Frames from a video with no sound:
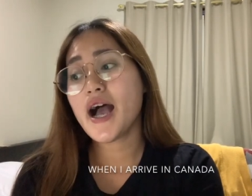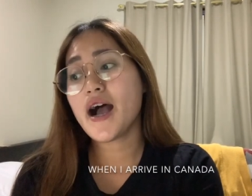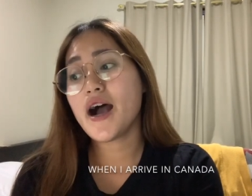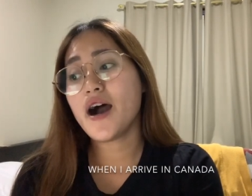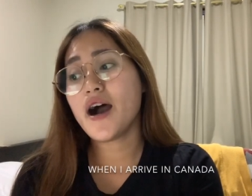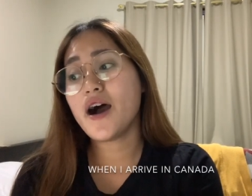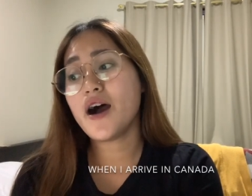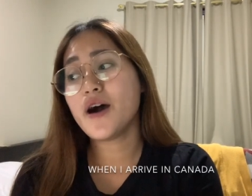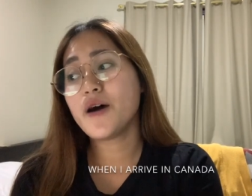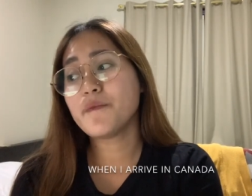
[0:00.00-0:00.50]

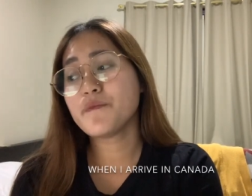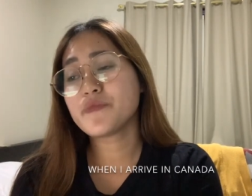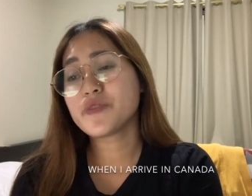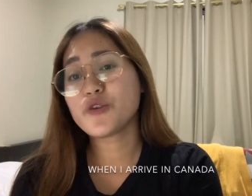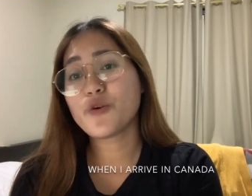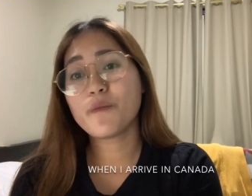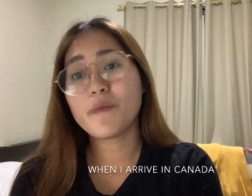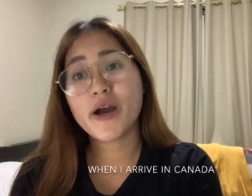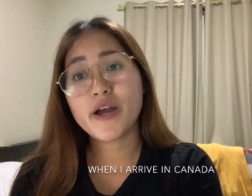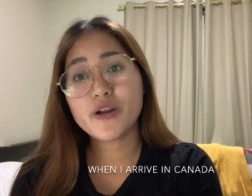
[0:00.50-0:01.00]

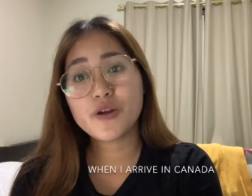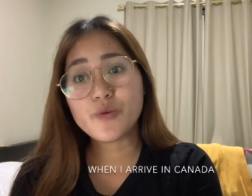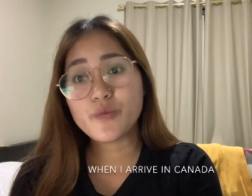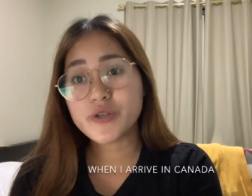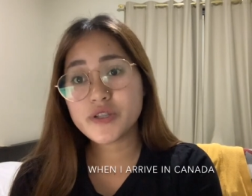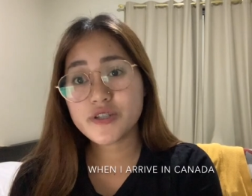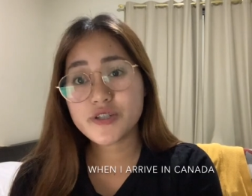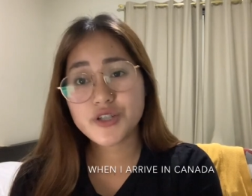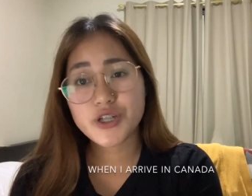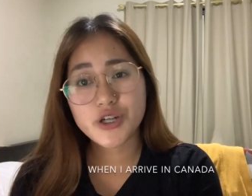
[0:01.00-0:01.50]
No matter what
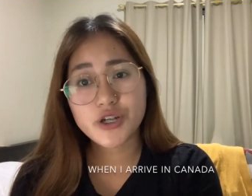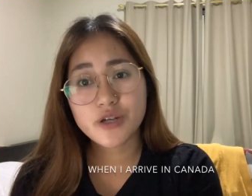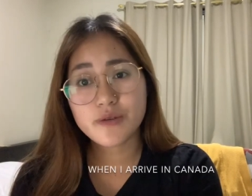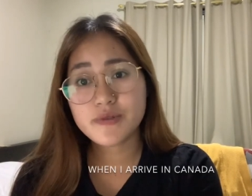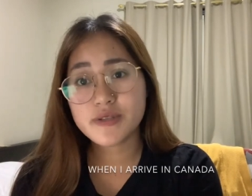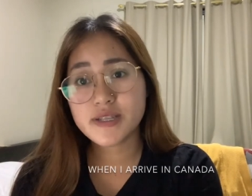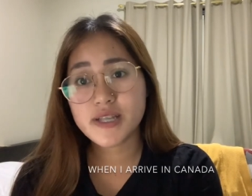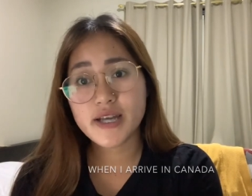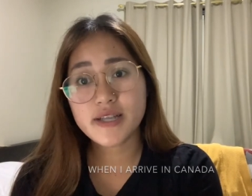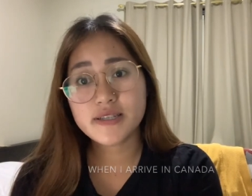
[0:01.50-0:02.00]
the
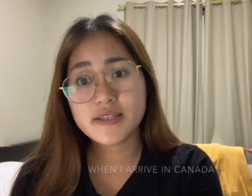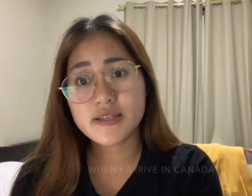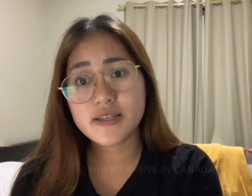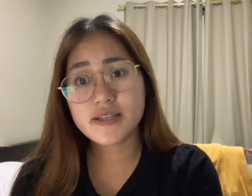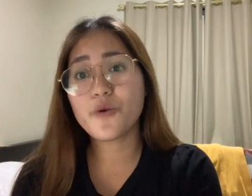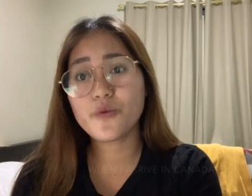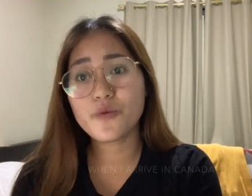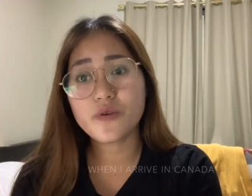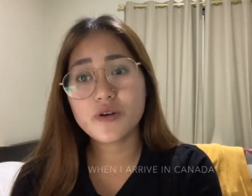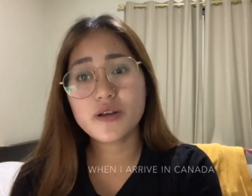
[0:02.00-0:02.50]
circumstance
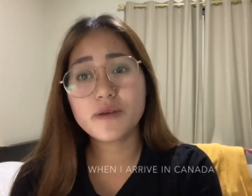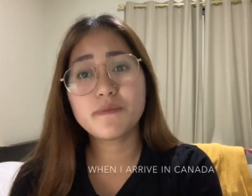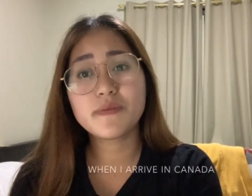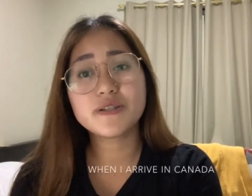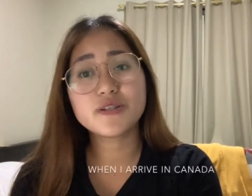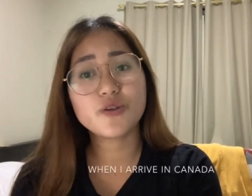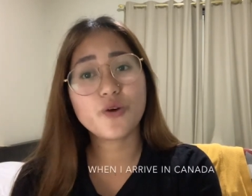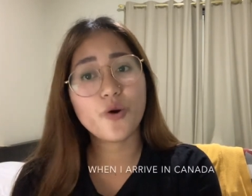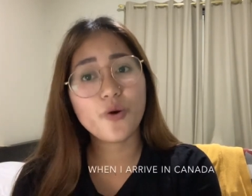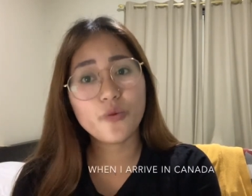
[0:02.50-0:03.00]
is, it
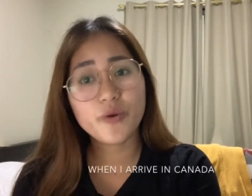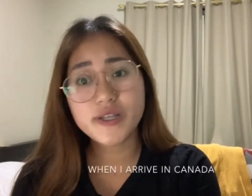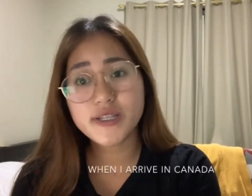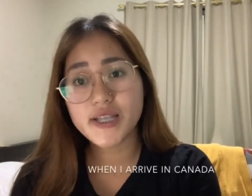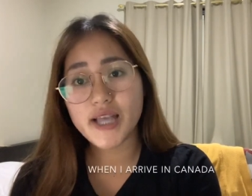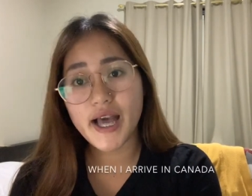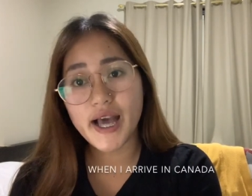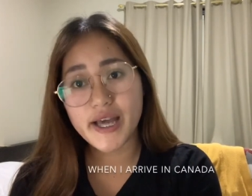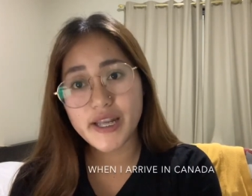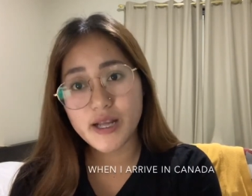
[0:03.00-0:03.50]
must always
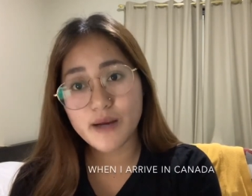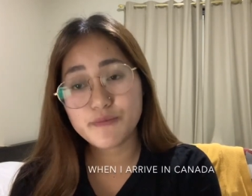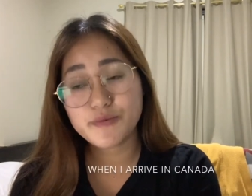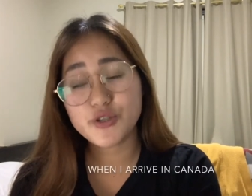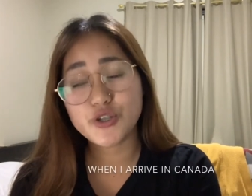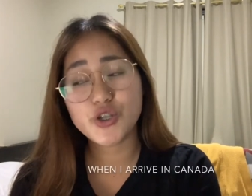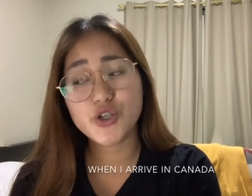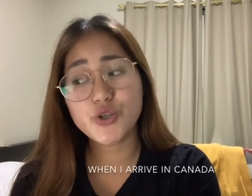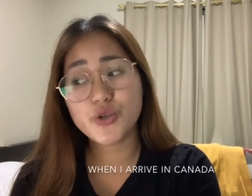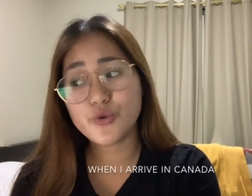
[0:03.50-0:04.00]
add up
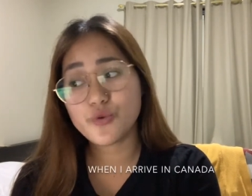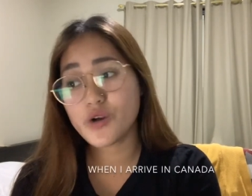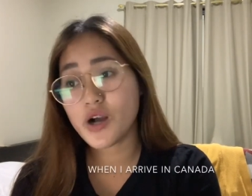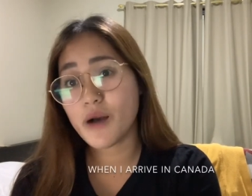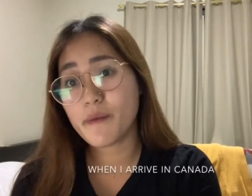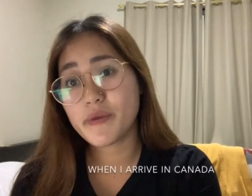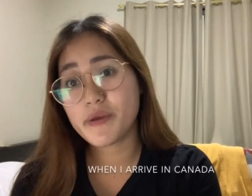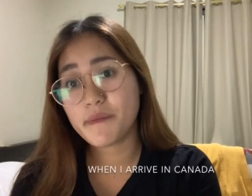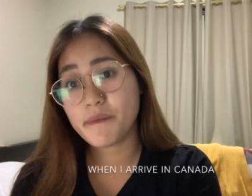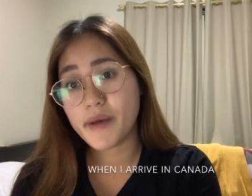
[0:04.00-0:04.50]
to you
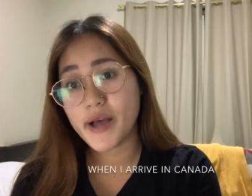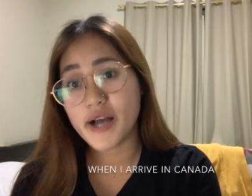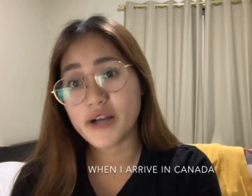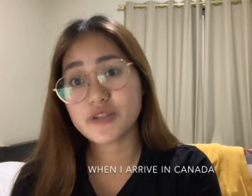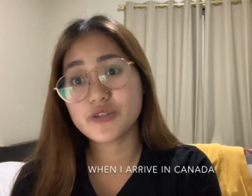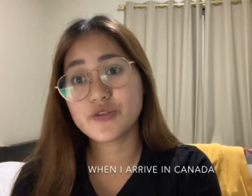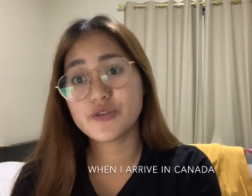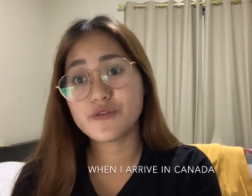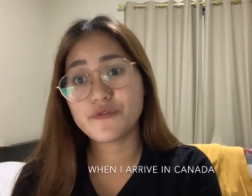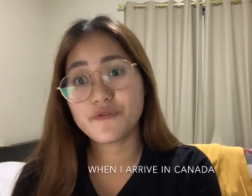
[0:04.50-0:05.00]
coming back
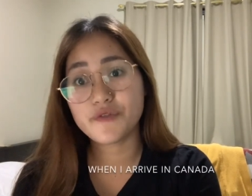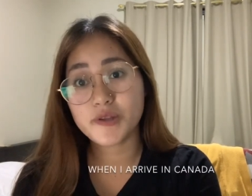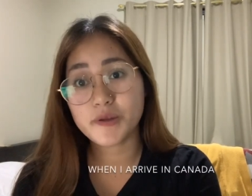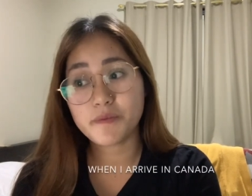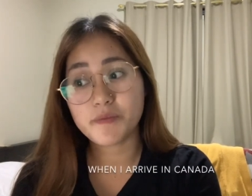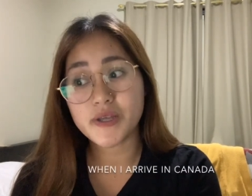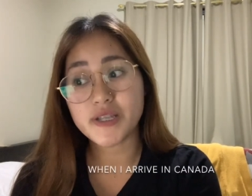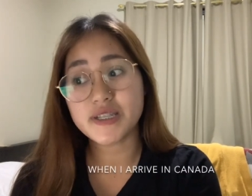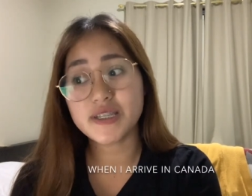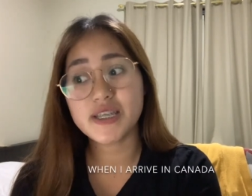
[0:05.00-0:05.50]
to the
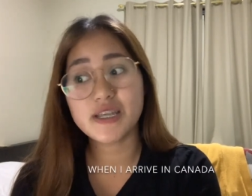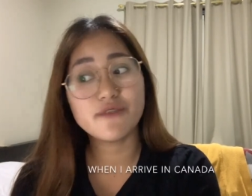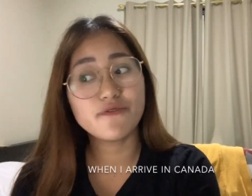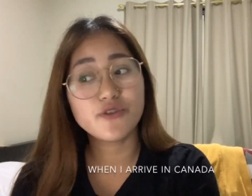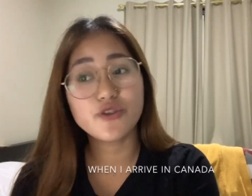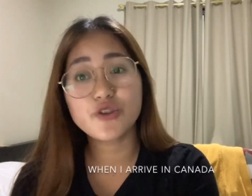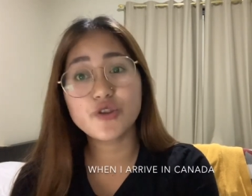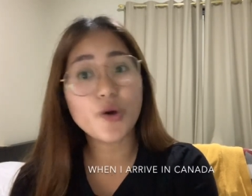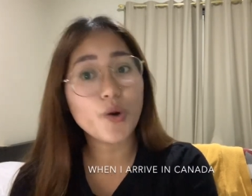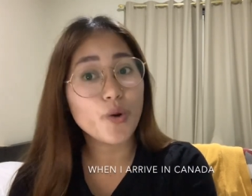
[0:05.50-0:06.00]
Philippines,
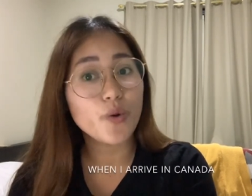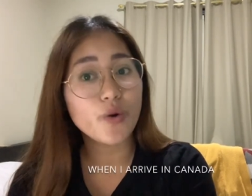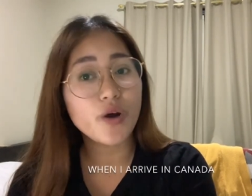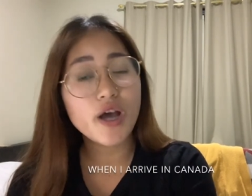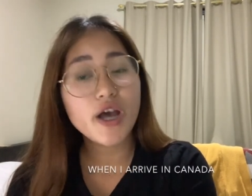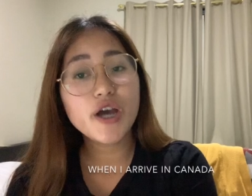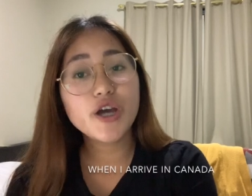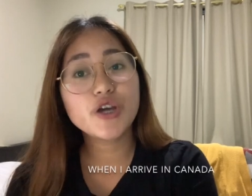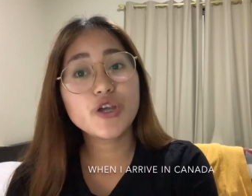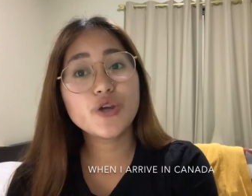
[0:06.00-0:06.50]
even though
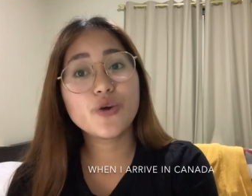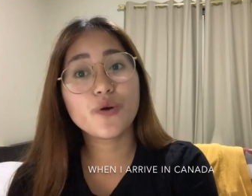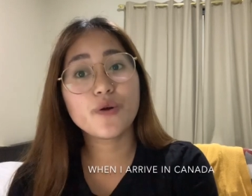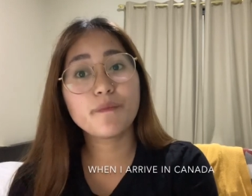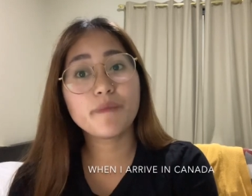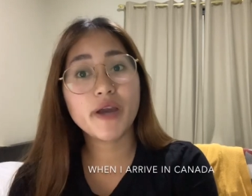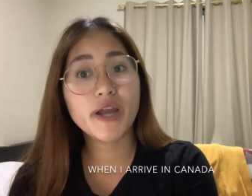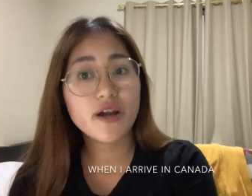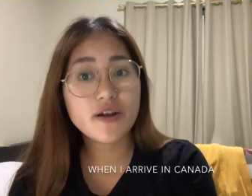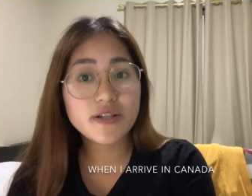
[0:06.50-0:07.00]
your
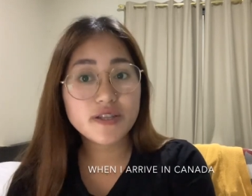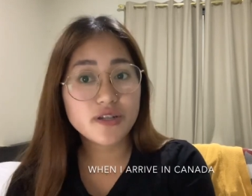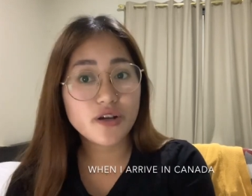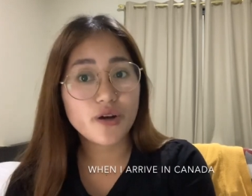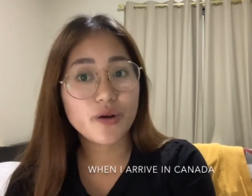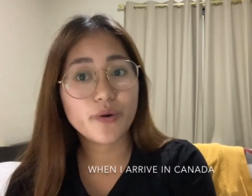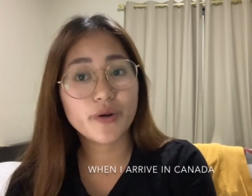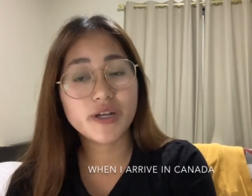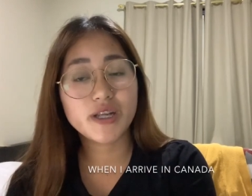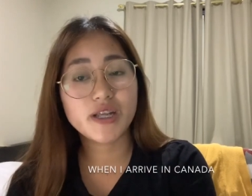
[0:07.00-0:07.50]
parents
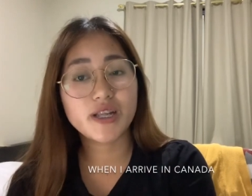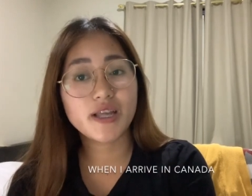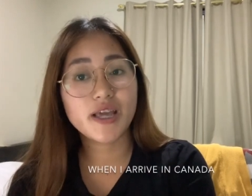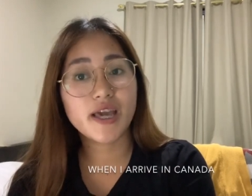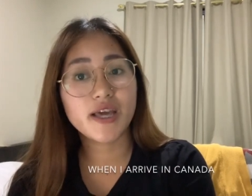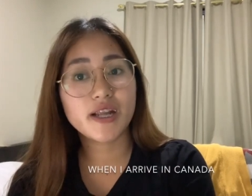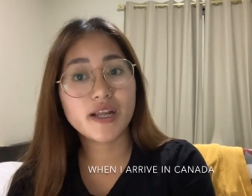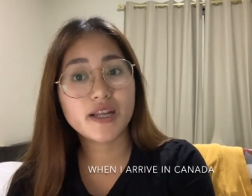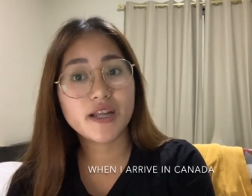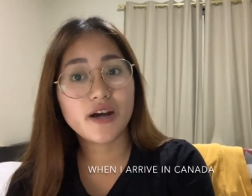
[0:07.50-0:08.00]
are already in
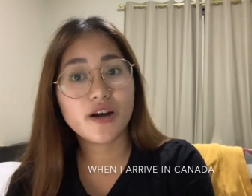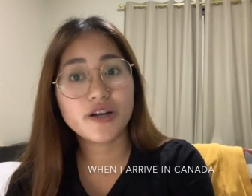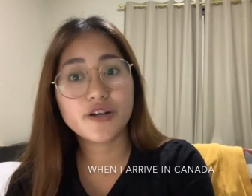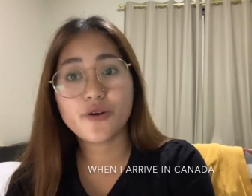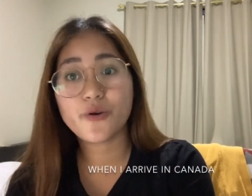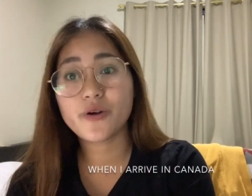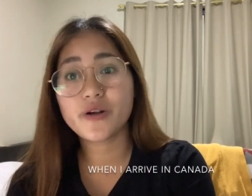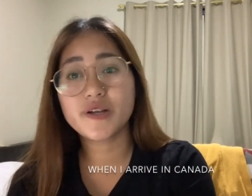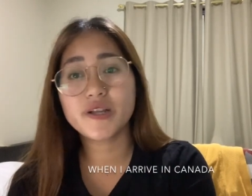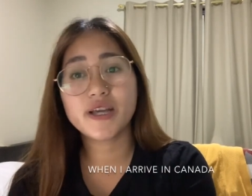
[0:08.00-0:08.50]
Canada and
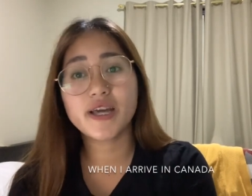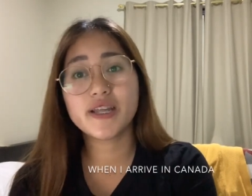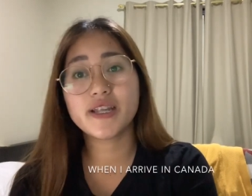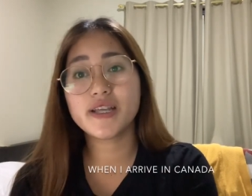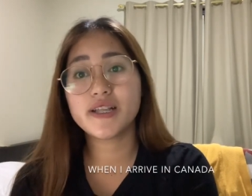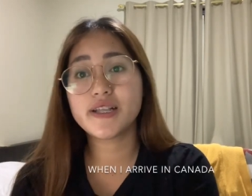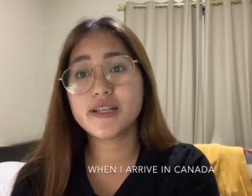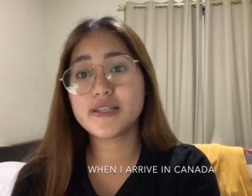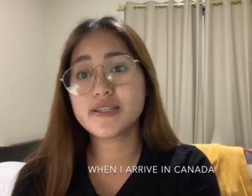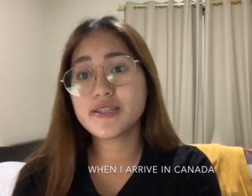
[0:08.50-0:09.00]
already
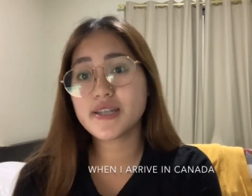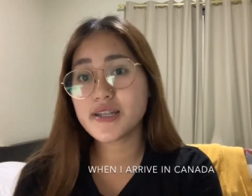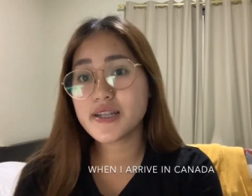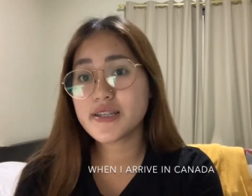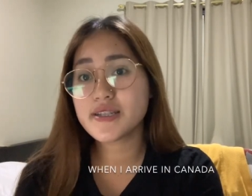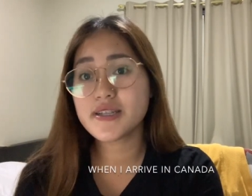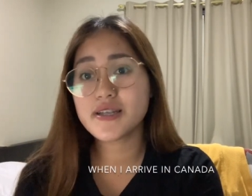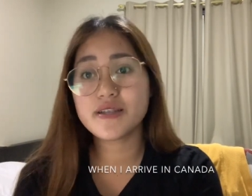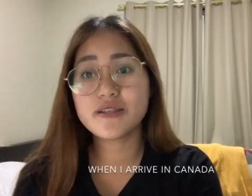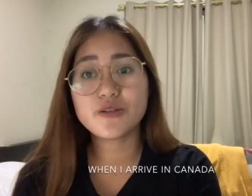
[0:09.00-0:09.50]
Canadian
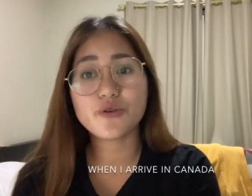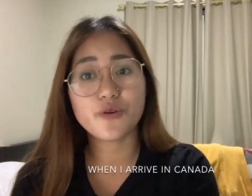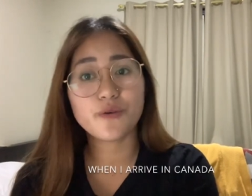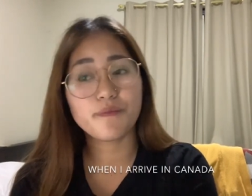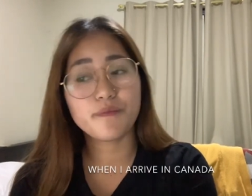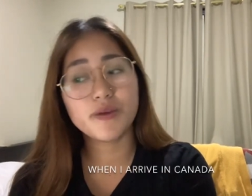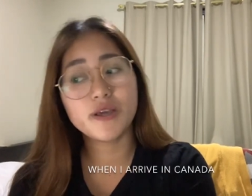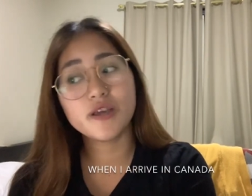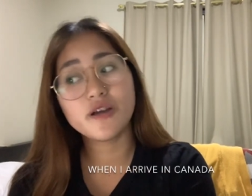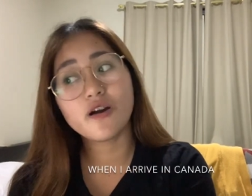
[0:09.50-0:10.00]
citizens or
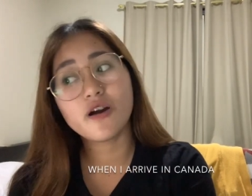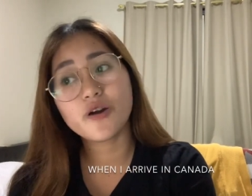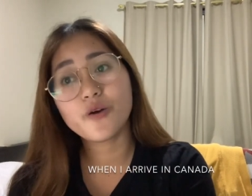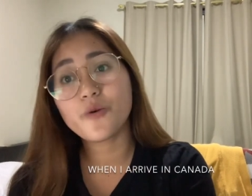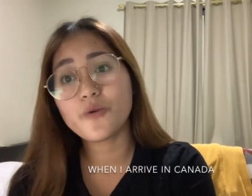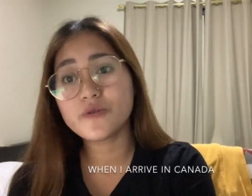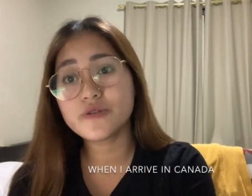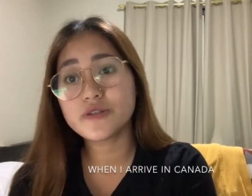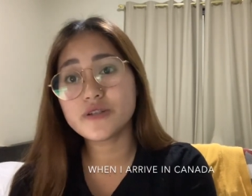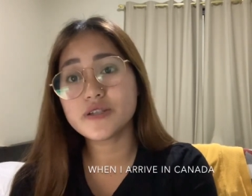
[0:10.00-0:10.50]
PR
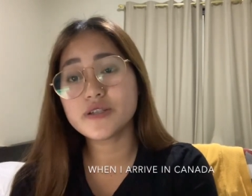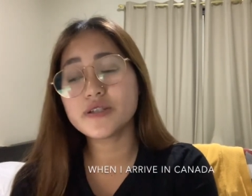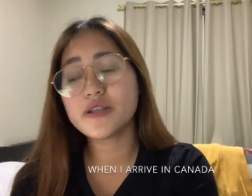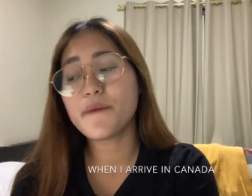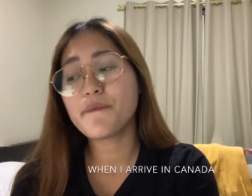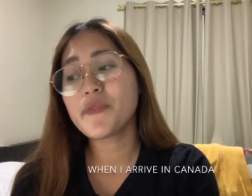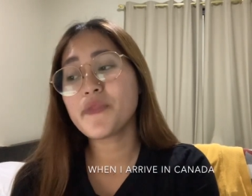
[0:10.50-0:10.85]
holders.